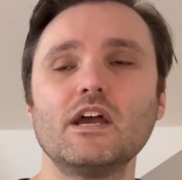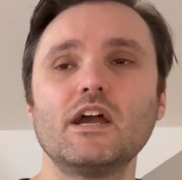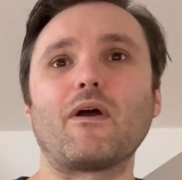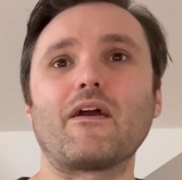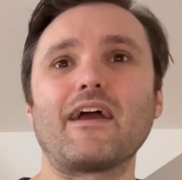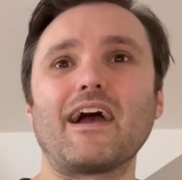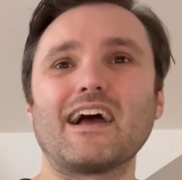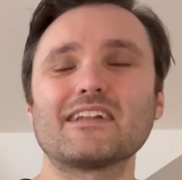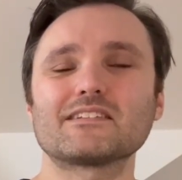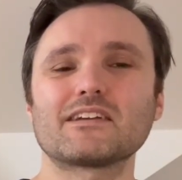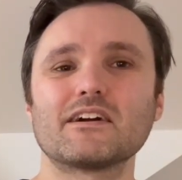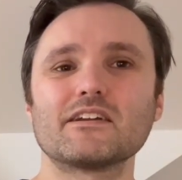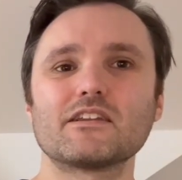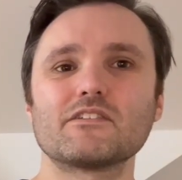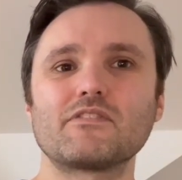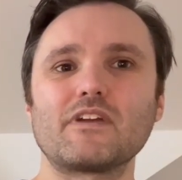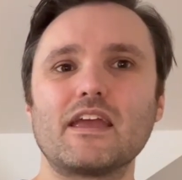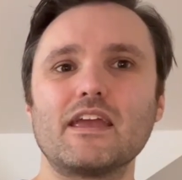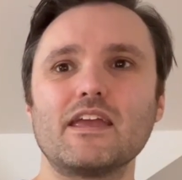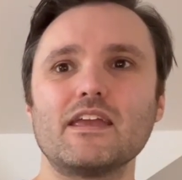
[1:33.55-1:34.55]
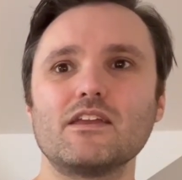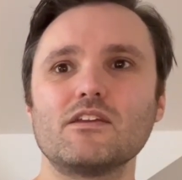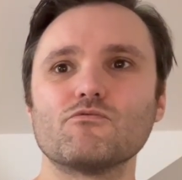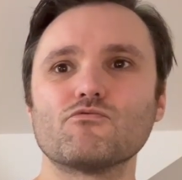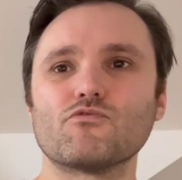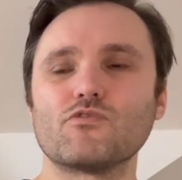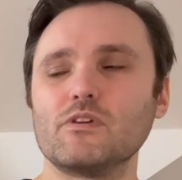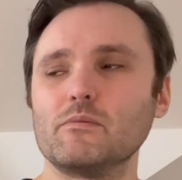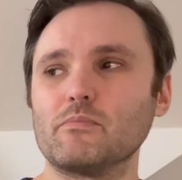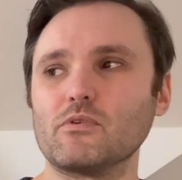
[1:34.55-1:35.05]
where it had kind of a
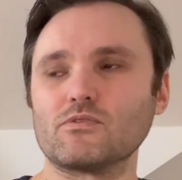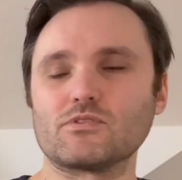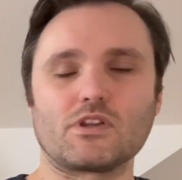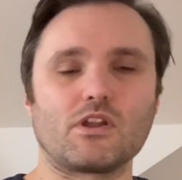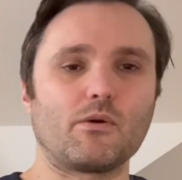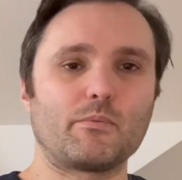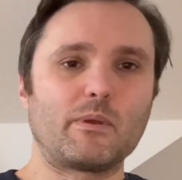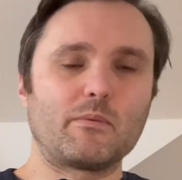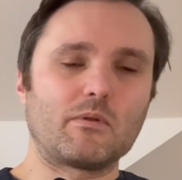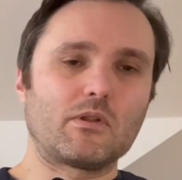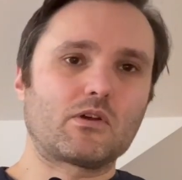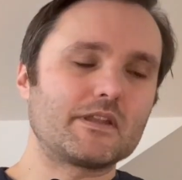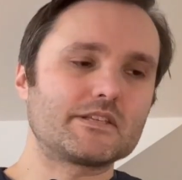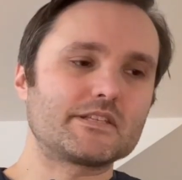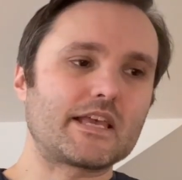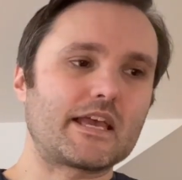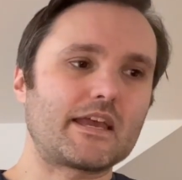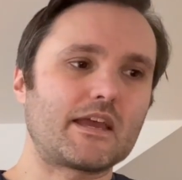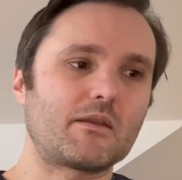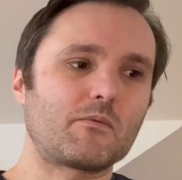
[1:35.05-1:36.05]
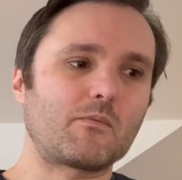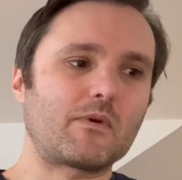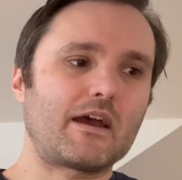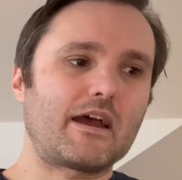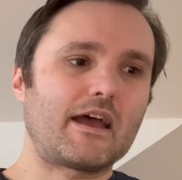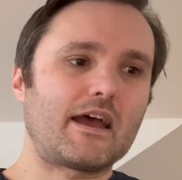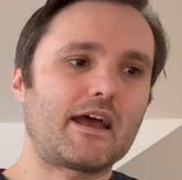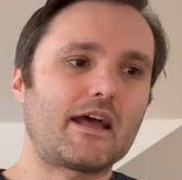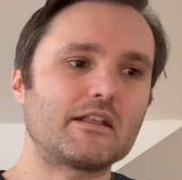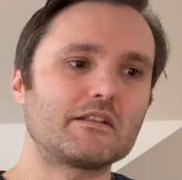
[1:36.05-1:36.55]
reboot, a lot of people are saying,
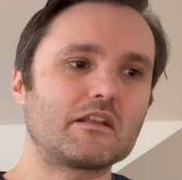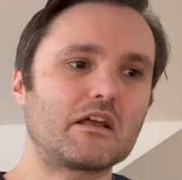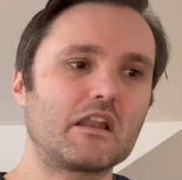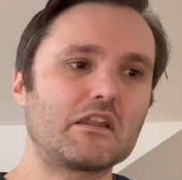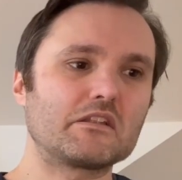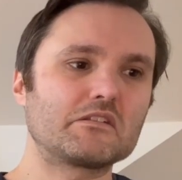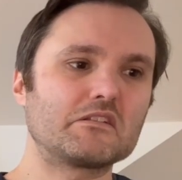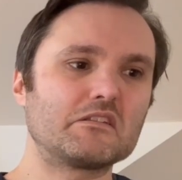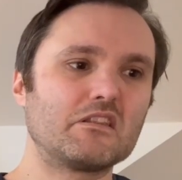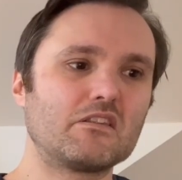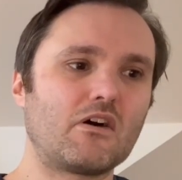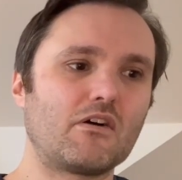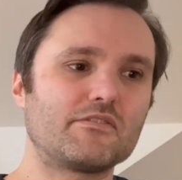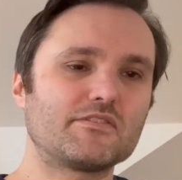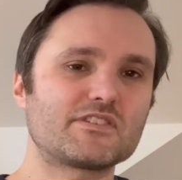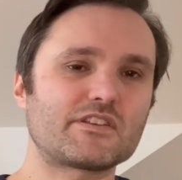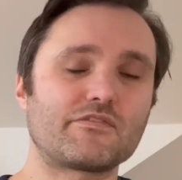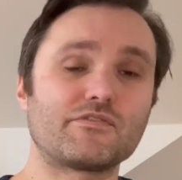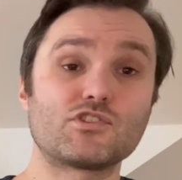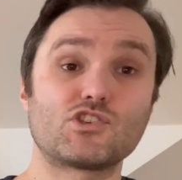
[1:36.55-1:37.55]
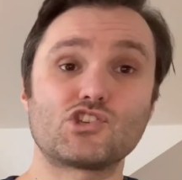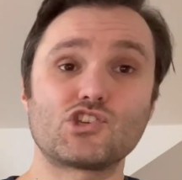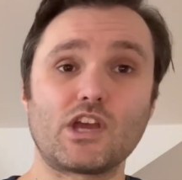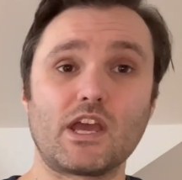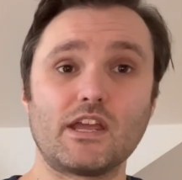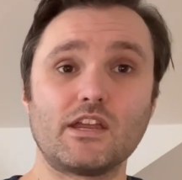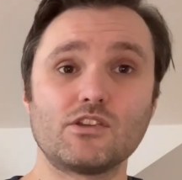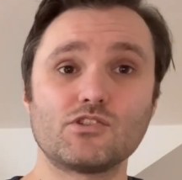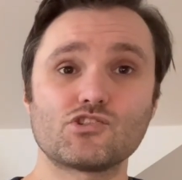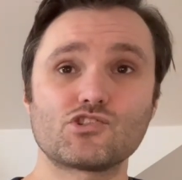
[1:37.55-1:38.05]
where a lot of stuff has
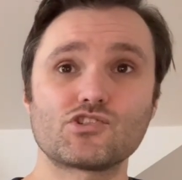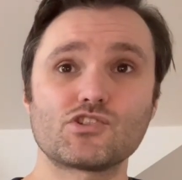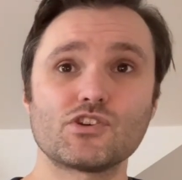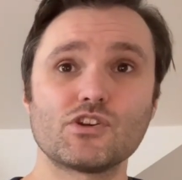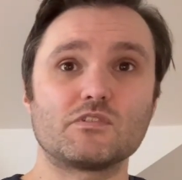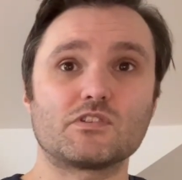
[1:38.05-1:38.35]
changed.